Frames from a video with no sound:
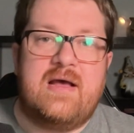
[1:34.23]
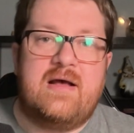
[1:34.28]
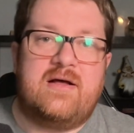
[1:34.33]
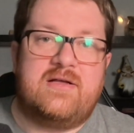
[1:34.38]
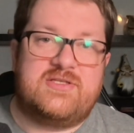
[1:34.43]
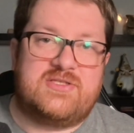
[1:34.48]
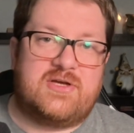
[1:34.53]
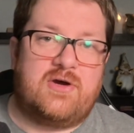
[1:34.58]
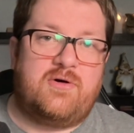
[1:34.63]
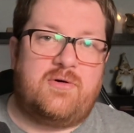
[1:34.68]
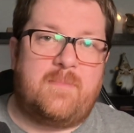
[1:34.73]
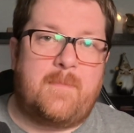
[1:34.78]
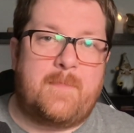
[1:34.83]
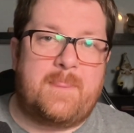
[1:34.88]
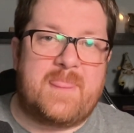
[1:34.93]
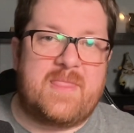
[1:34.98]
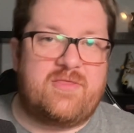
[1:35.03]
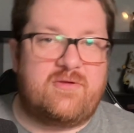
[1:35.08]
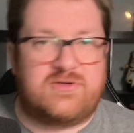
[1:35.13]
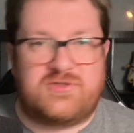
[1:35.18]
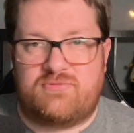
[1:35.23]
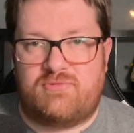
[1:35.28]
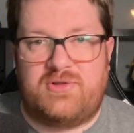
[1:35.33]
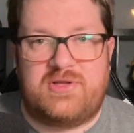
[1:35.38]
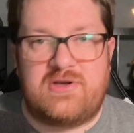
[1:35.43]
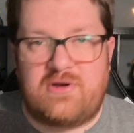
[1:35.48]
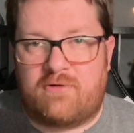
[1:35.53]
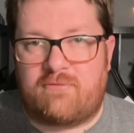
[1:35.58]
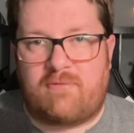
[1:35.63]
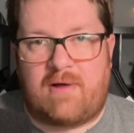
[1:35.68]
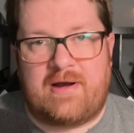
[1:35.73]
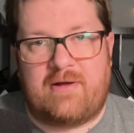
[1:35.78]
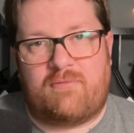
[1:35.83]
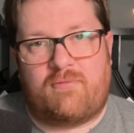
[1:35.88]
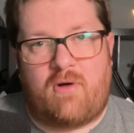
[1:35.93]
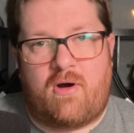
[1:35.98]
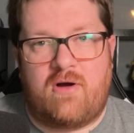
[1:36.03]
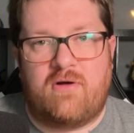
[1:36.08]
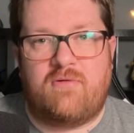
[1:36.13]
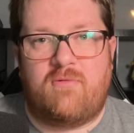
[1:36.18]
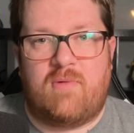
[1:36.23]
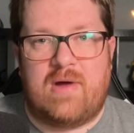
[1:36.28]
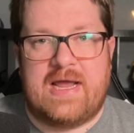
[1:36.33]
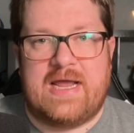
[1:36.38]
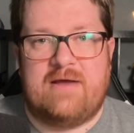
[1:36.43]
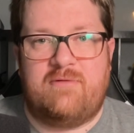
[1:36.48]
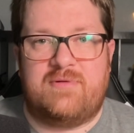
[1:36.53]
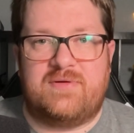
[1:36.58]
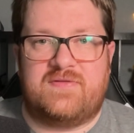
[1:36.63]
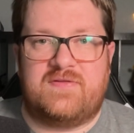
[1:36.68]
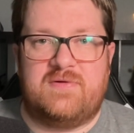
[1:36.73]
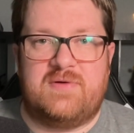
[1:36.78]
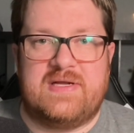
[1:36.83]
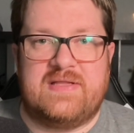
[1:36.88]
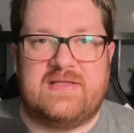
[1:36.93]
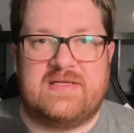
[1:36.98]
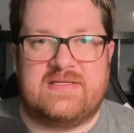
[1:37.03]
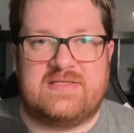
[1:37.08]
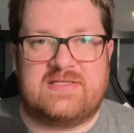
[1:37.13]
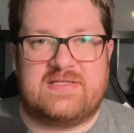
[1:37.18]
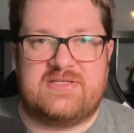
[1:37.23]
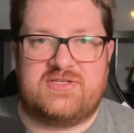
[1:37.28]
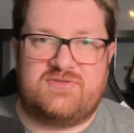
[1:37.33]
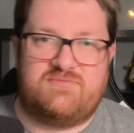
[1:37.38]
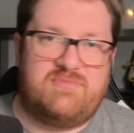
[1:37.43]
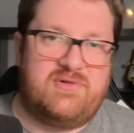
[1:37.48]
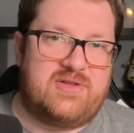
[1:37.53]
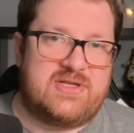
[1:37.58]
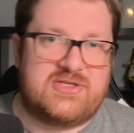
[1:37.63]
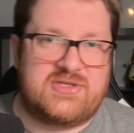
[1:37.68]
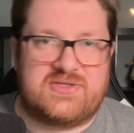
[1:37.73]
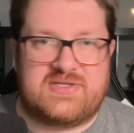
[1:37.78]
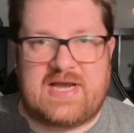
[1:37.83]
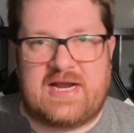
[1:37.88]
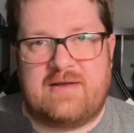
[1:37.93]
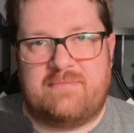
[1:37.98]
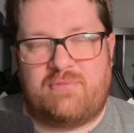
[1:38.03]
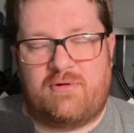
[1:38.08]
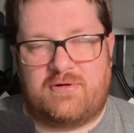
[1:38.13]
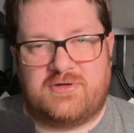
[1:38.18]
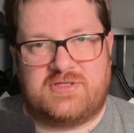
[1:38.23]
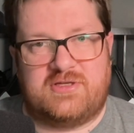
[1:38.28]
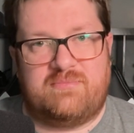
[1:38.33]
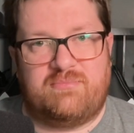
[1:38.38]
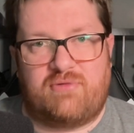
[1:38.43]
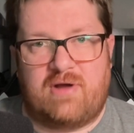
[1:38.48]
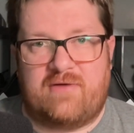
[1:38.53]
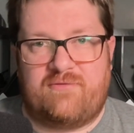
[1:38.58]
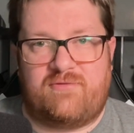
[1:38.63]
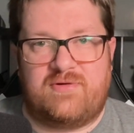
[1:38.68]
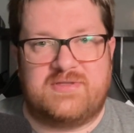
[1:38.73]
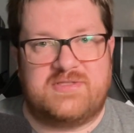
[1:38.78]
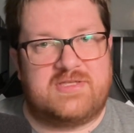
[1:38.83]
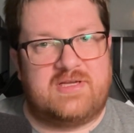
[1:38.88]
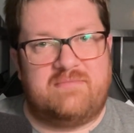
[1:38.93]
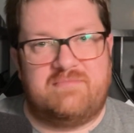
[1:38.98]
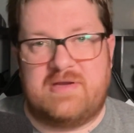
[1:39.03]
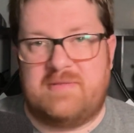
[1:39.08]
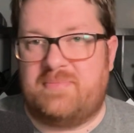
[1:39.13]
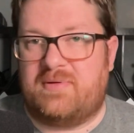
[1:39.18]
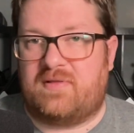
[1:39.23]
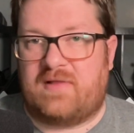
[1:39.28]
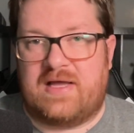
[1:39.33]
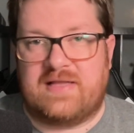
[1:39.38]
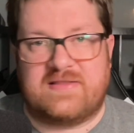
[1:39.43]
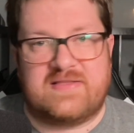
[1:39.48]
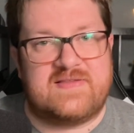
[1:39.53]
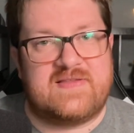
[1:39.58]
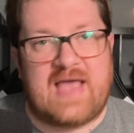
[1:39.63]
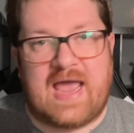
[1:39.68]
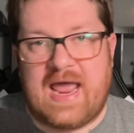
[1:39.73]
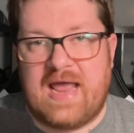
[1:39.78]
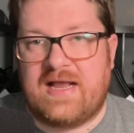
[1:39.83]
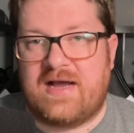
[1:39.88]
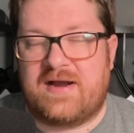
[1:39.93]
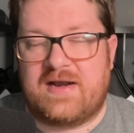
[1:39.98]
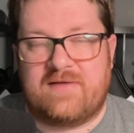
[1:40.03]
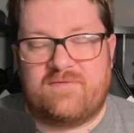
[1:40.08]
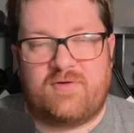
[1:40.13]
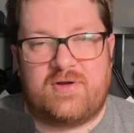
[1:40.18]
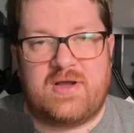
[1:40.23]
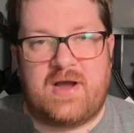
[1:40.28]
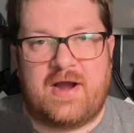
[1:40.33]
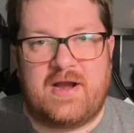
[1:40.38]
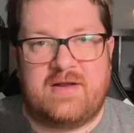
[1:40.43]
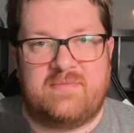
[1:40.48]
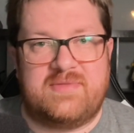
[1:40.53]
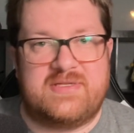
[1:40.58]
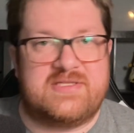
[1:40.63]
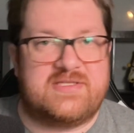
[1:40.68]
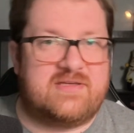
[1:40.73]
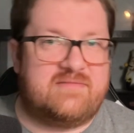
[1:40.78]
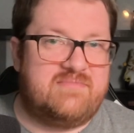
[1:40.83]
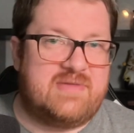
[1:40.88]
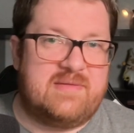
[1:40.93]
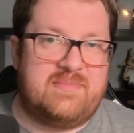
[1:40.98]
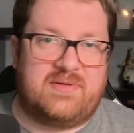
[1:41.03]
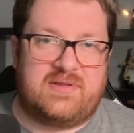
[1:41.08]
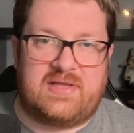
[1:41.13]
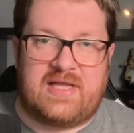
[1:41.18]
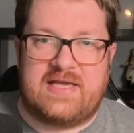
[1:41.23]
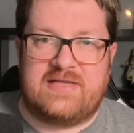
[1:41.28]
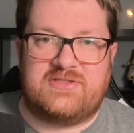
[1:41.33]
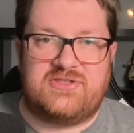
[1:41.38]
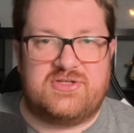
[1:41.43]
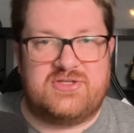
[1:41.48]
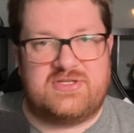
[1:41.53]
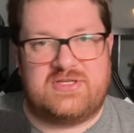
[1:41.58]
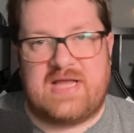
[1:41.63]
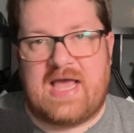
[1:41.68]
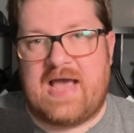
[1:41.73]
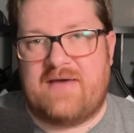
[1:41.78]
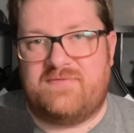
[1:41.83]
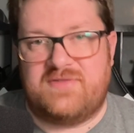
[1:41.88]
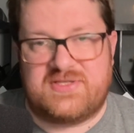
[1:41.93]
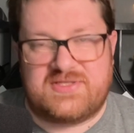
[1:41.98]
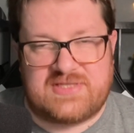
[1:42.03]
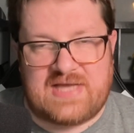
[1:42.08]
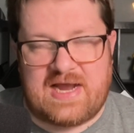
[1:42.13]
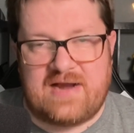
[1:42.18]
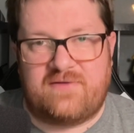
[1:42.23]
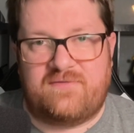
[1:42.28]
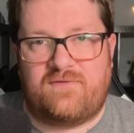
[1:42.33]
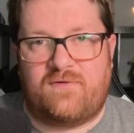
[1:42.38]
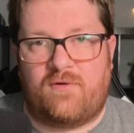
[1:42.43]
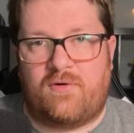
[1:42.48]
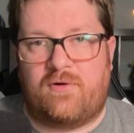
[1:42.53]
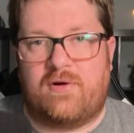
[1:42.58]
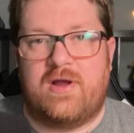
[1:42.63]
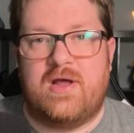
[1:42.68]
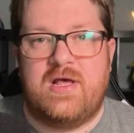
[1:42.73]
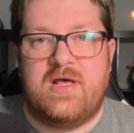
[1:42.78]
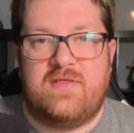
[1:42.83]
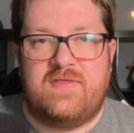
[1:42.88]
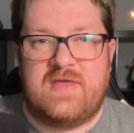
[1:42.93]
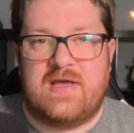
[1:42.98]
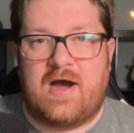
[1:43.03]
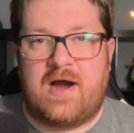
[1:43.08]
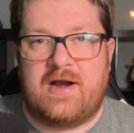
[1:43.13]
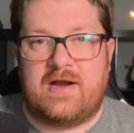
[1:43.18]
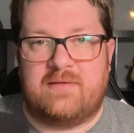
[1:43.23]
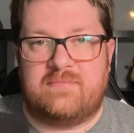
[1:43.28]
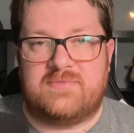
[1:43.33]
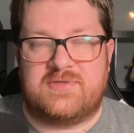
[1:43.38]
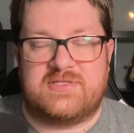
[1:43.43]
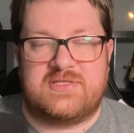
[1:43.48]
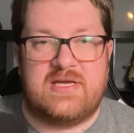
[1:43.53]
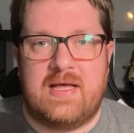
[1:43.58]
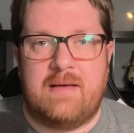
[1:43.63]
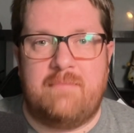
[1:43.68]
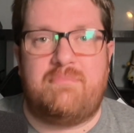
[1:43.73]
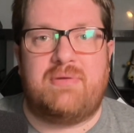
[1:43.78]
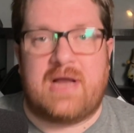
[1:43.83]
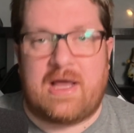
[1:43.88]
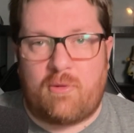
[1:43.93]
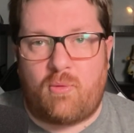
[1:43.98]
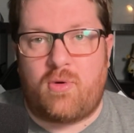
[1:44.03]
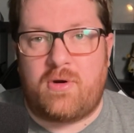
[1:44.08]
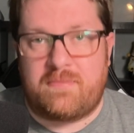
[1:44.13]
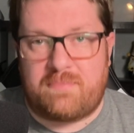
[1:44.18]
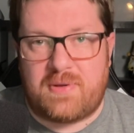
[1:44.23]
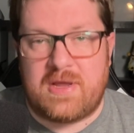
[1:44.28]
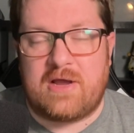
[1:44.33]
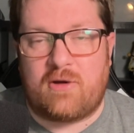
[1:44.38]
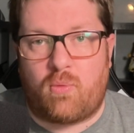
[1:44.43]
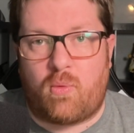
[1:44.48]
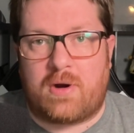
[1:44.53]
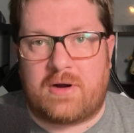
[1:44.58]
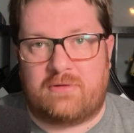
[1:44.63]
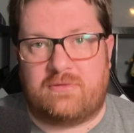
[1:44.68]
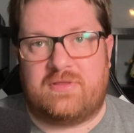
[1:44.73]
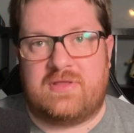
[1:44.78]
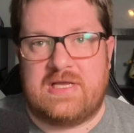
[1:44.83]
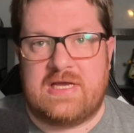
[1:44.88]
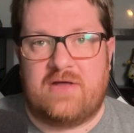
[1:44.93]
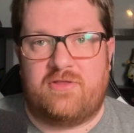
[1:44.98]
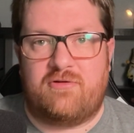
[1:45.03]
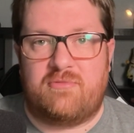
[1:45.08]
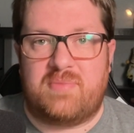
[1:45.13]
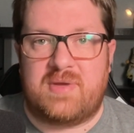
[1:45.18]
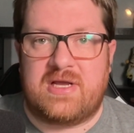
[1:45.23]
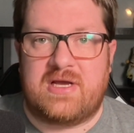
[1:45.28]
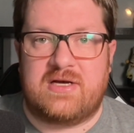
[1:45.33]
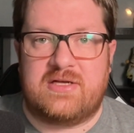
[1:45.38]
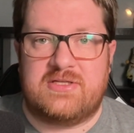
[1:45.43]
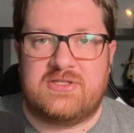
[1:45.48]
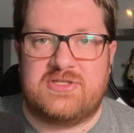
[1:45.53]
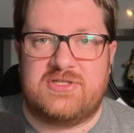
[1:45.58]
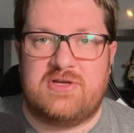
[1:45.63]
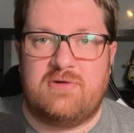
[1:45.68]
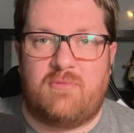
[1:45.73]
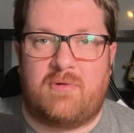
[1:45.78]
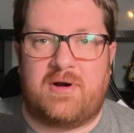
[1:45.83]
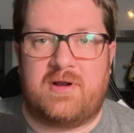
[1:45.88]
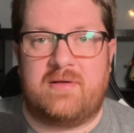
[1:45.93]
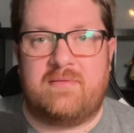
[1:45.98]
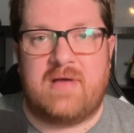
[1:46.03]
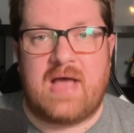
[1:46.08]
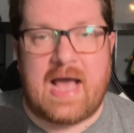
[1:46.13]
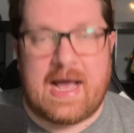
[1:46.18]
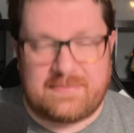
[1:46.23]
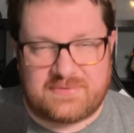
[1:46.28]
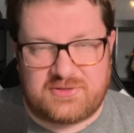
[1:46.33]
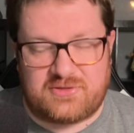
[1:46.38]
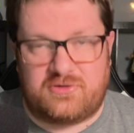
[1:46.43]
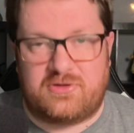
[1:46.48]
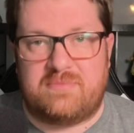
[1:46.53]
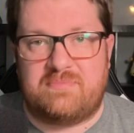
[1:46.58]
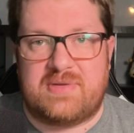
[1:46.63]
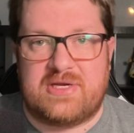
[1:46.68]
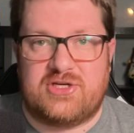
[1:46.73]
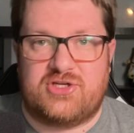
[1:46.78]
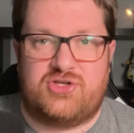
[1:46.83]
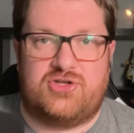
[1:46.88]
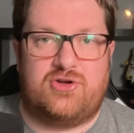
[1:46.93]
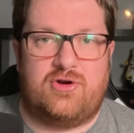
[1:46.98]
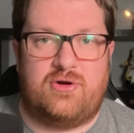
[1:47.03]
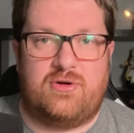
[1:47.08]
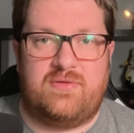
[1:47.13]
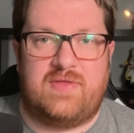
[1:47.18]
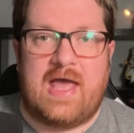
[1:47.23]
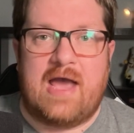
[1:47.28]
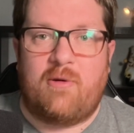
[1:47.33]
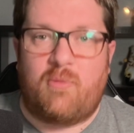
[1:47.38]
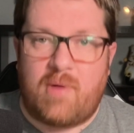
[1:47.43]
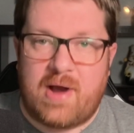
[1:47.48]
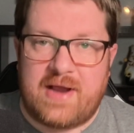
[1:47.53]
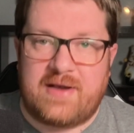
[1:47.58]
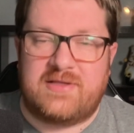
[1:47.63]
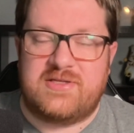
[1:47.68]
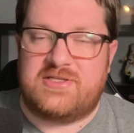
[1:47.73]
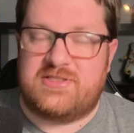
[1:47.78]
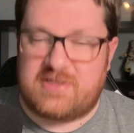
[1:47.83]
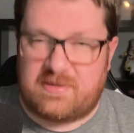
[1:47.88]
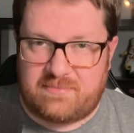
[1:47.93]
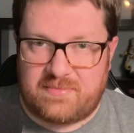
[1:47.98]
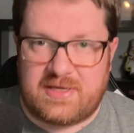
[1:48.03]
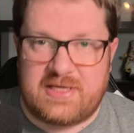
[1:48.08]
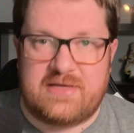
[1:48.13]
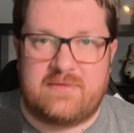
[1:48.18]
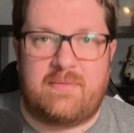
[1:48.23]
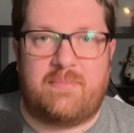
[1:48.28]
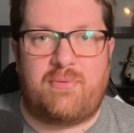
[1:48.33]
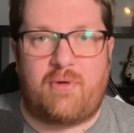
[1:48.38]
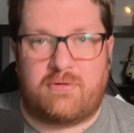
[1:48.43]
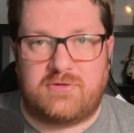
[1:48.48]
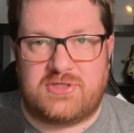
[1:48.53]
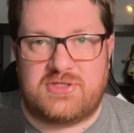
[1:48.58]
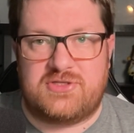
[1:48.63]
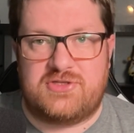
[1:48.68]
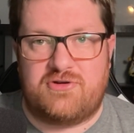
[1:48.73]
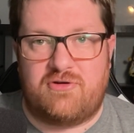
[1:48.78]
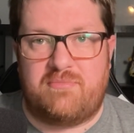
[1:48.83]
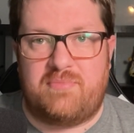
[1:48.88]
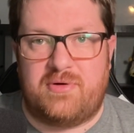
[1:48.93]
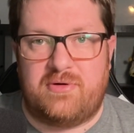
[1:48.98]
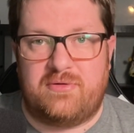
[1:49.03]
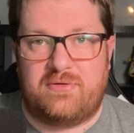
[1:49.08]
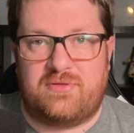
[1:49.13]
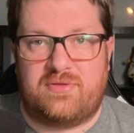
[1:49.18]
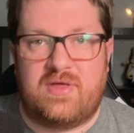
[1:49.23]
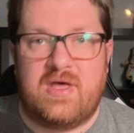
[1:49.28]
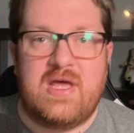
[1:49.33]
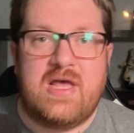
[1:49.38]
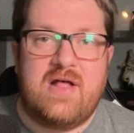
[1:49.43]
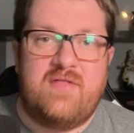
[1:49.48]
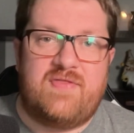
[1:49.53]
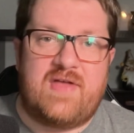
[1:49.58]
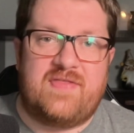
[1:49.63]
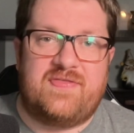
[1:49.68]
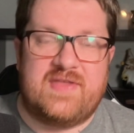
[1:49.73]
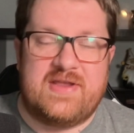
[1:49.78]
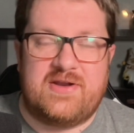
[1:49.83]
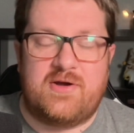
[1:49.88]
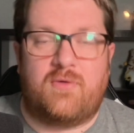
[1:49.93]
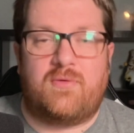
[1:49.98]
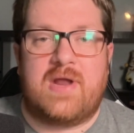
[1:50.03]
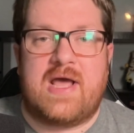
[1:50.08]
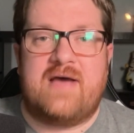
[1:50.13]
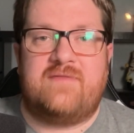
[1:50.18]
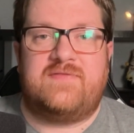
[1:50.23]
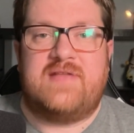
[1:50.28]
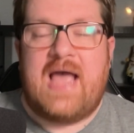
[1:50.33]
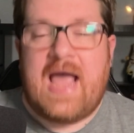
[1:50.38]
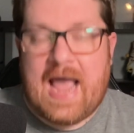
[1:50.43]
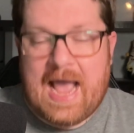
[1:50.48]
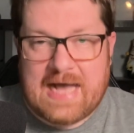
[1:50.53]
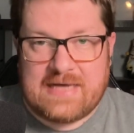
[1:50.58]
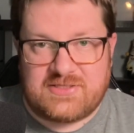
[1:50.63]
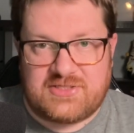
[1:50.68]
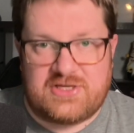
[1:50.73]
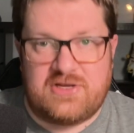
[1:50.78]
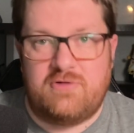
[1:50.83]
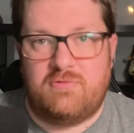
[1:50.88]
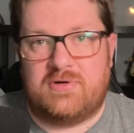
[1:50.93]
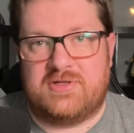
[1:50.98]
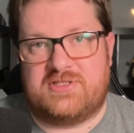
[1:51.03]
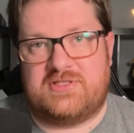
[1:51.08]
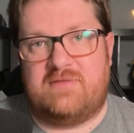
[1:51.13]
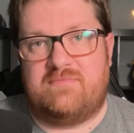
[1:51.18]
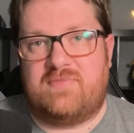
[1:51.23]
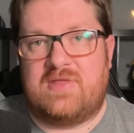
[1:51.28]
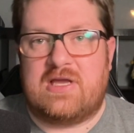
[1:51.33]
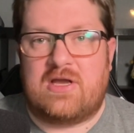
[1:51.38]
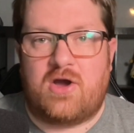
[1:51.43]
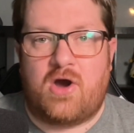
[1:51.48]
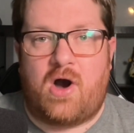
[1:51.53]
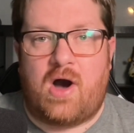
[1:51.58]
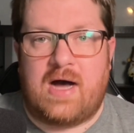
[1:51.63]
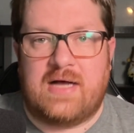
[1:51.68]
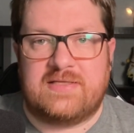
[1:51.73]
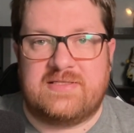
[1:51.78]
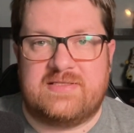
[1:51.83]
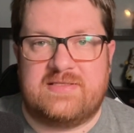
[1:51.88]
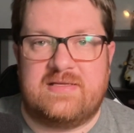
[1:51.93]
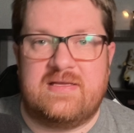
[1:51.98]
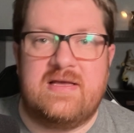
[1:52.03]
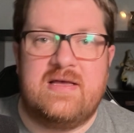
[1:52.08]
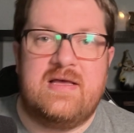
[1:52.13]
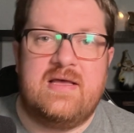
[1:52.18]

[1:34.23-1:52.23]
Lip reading: So there's really no right or wrong way with doing this. It's really just kind of personal preference. Some people like the tag on every item, and some people like just to have the sign for the items. But I would pick one or the other because you want to absolutely be sure that when somebody approaches your booth that they don't have to ask you what something costs.